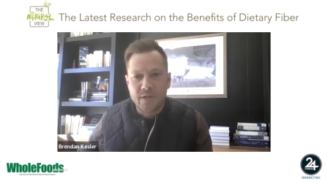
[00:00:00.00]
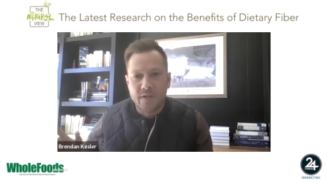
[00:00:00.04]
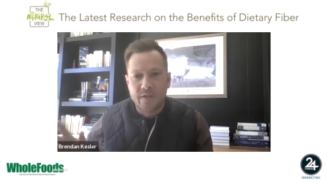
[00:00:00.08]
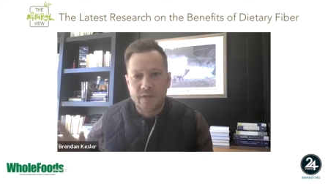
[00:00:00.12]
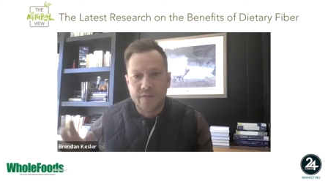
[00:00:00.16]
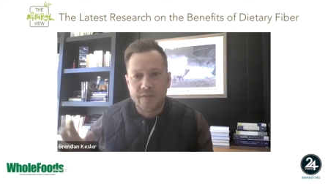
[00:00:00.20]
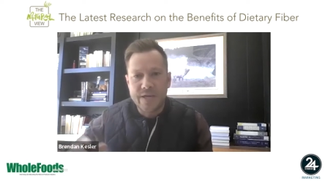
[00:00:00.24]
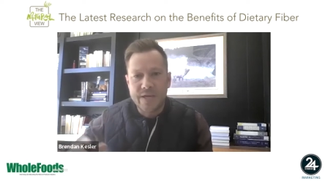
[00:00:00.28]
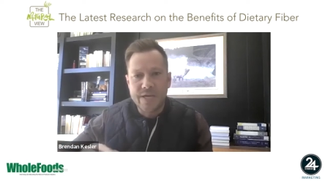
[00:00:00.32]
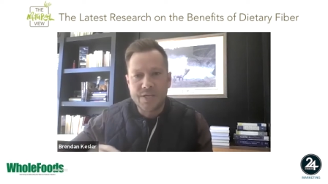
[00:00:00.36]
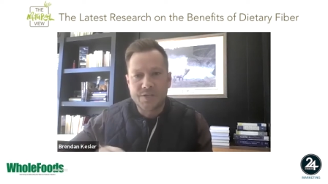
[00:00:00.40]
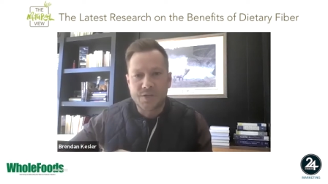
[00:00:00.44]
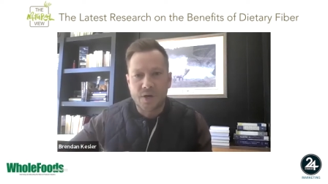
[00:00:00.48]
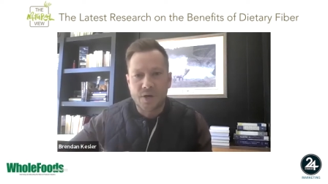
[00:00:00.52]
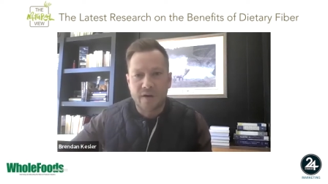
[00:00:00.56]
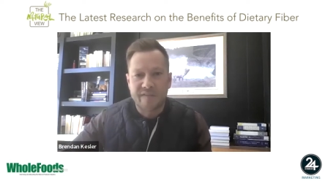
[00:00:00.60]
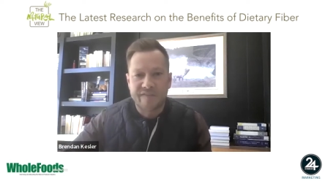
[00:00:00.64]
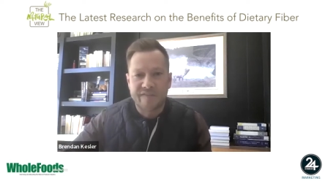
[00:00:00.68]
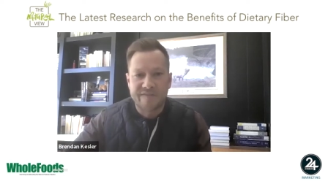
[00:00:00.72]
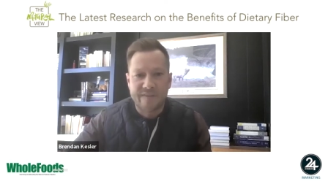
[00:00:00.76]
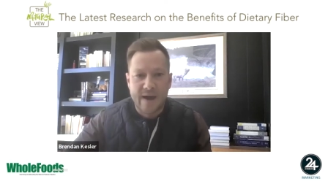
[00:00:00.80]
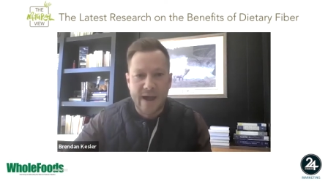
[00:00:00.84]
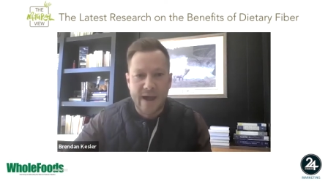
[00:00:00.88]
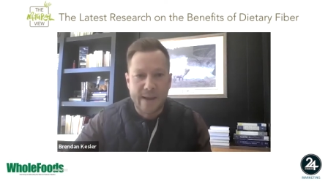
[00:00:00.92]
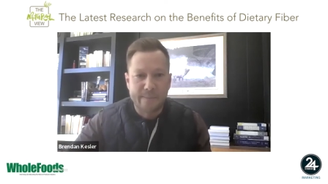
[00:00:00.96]
These are
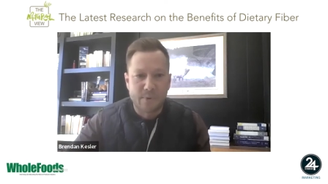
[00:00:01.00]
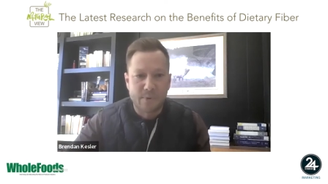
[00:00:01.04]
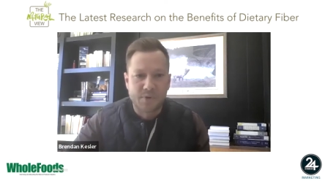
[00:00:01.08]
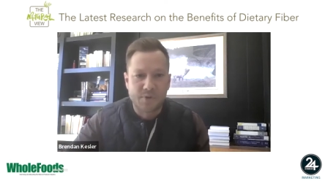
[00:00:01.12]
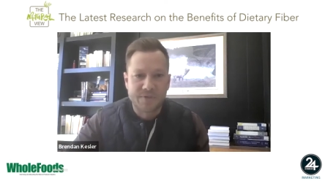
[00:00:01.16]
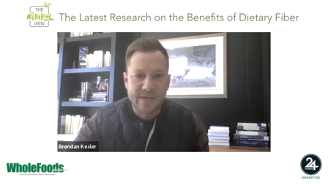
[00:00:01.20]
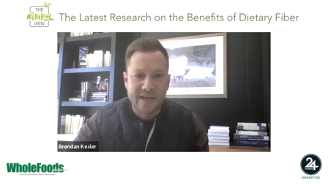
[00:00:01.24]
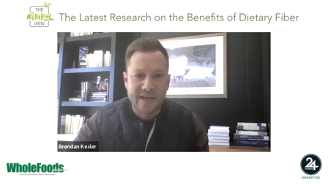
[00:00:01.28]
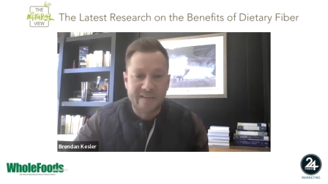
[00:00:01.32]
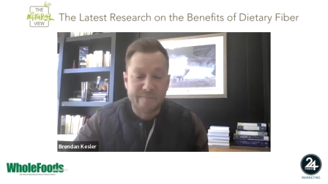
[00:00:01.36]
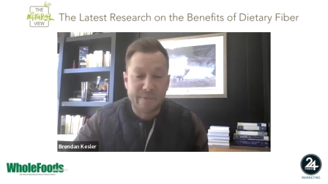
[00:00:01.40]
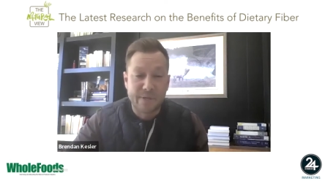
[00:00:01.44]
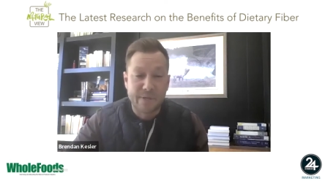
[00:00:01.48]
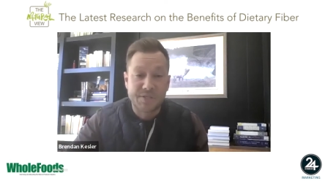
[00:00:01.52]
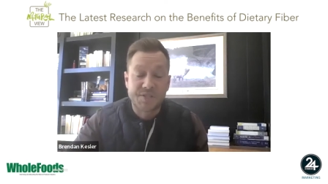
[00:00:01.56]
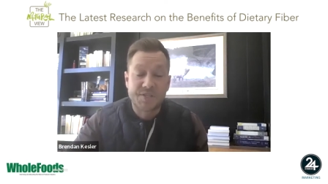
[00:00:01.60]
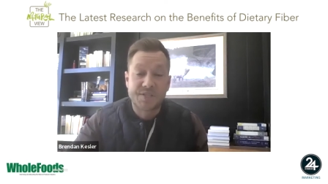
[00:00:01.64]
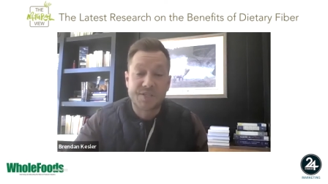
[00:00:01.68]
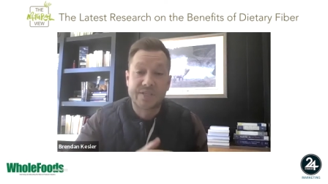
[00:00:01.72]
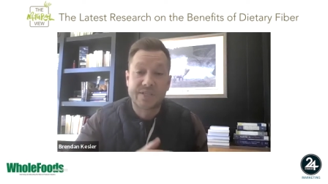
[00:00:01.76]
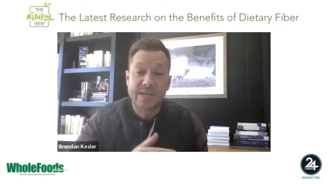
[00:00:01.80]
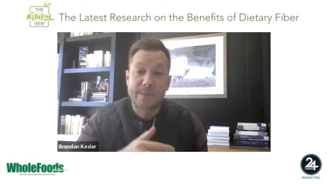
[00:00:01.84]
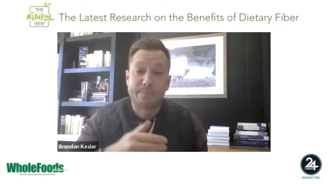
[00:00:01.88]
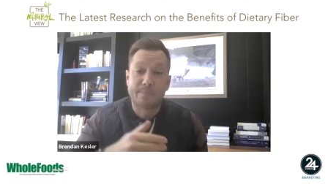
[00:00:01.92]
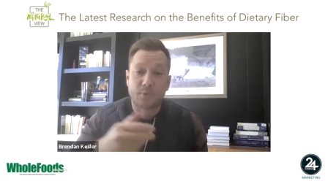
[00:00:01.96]
fibers that have been
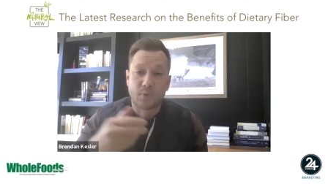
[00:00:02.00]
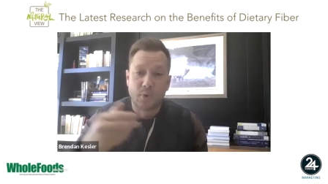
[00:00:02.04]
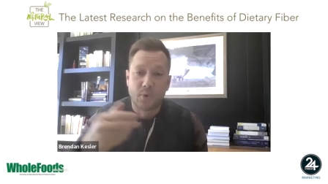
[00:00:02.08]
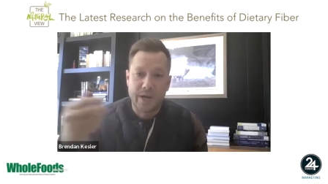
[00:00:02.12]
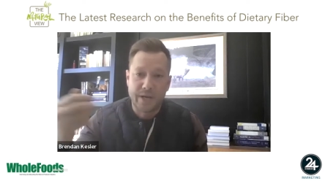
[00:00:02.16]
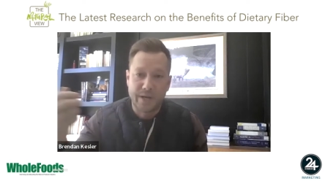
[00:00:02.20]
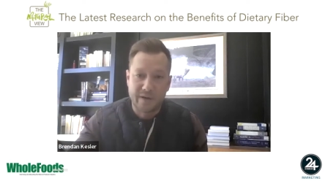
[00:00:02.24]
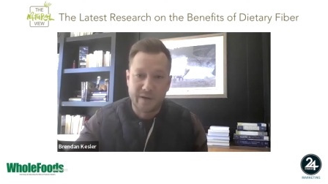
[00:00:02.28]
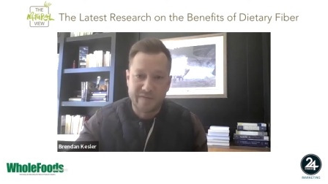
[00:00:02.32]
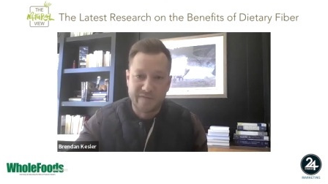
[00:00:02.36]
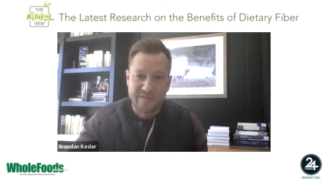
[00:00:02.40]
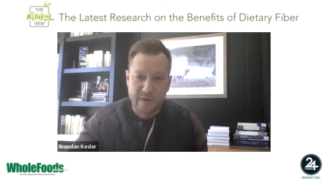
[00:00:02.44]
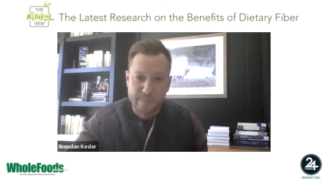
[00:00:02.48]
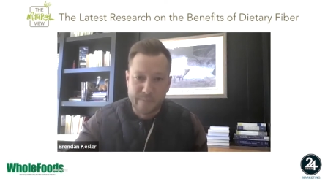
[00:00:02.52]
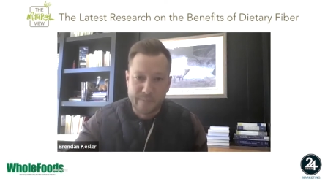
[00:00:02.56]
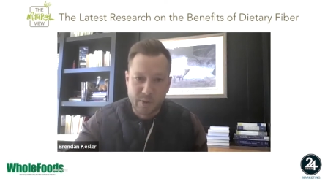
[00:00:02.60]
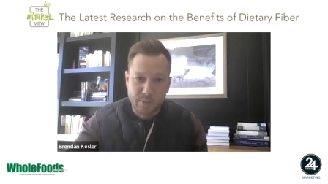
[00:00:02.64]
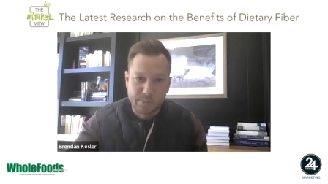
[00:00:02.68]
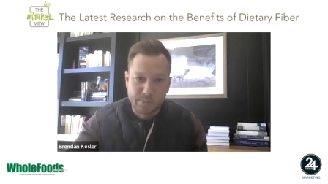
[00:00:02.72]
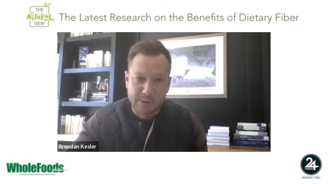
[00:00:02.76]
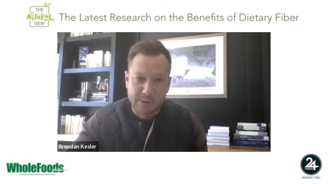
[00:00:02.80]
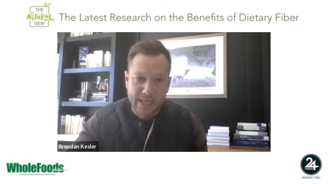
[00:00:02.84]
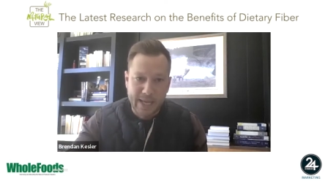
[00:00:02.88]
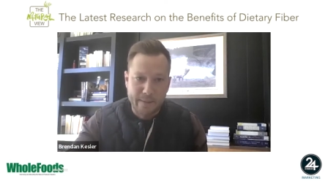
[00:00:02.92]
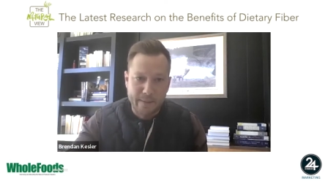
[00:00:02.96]
separated from their
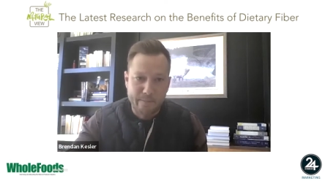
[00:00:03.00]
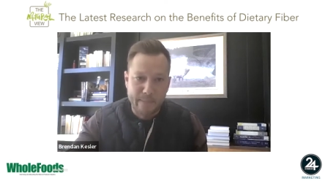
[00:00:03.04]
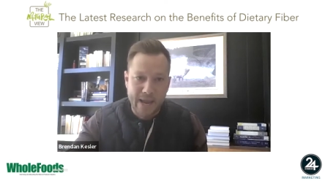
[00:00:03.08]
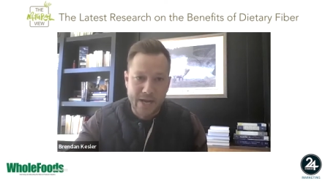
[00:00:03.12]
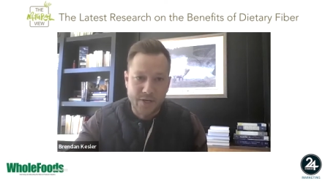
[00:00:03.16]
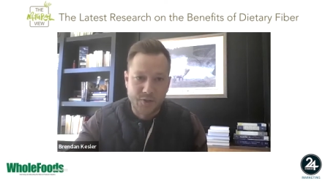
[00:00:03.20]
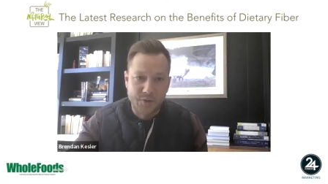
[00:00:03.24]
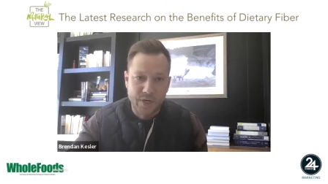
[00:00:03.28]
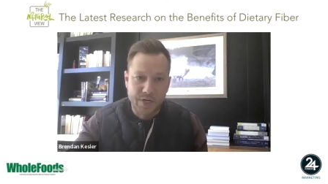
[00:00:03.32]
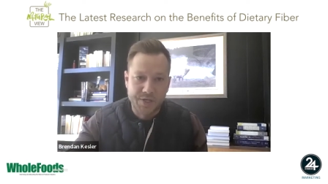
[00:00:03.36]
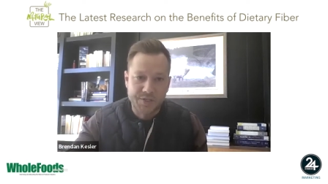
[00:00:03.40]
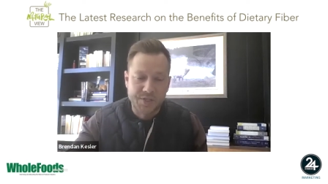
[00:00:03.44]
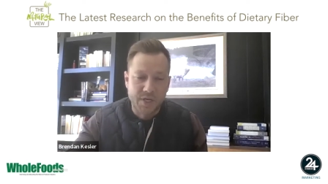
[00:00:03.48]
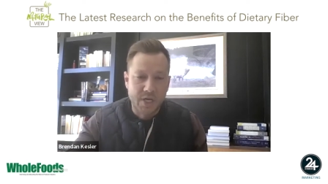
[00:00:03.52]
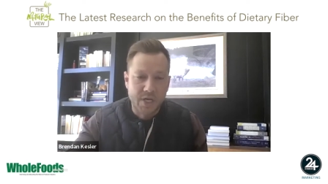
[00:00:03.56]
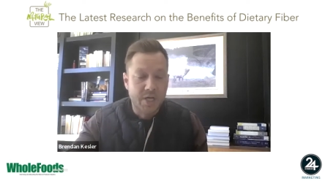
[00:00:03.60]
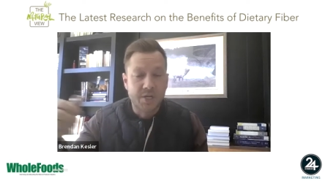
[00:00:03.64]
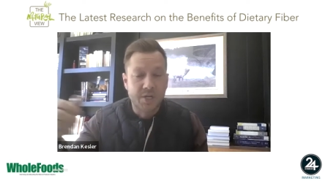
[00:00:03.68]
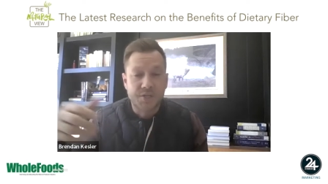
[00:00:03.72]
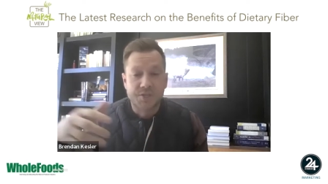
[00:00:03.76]
plant matrix.